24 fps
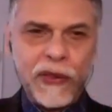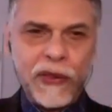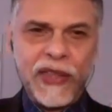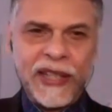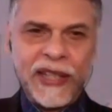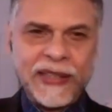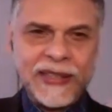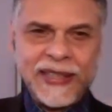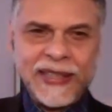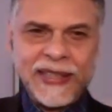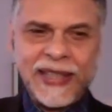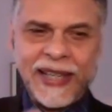
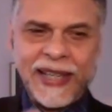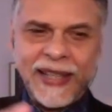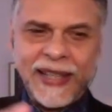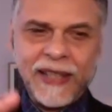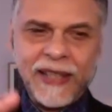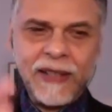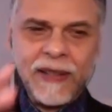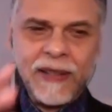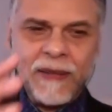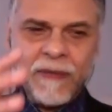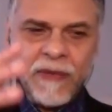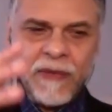It's like
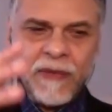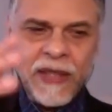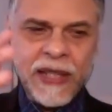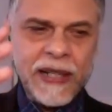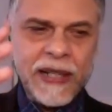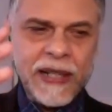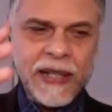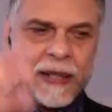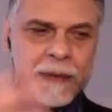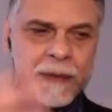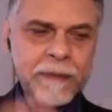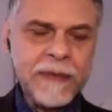
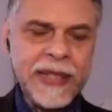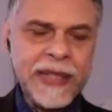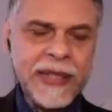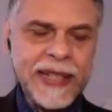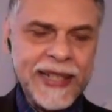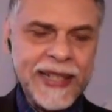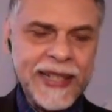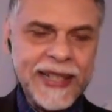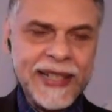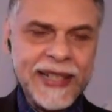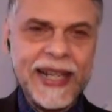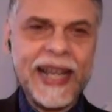
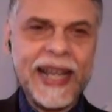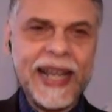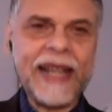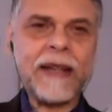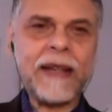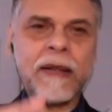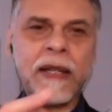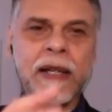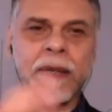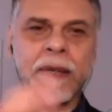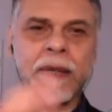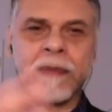
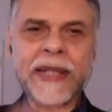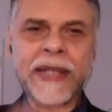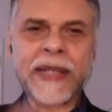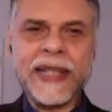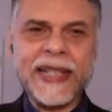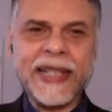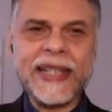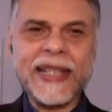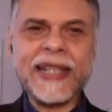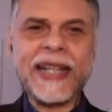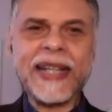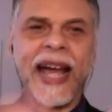
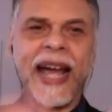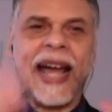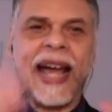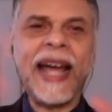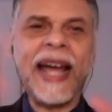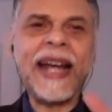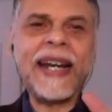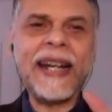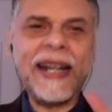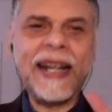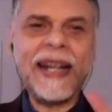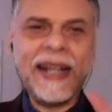immediate
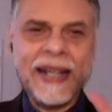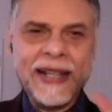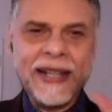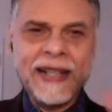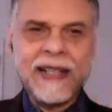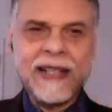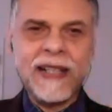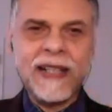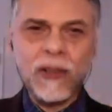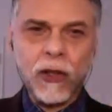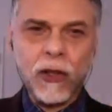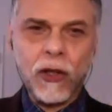and
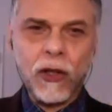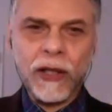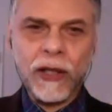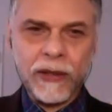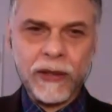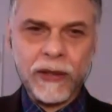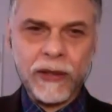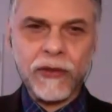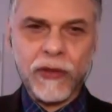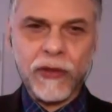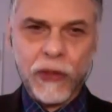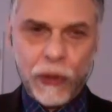long
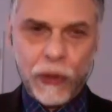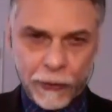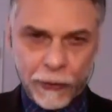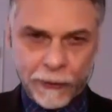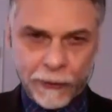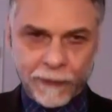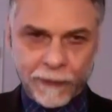term.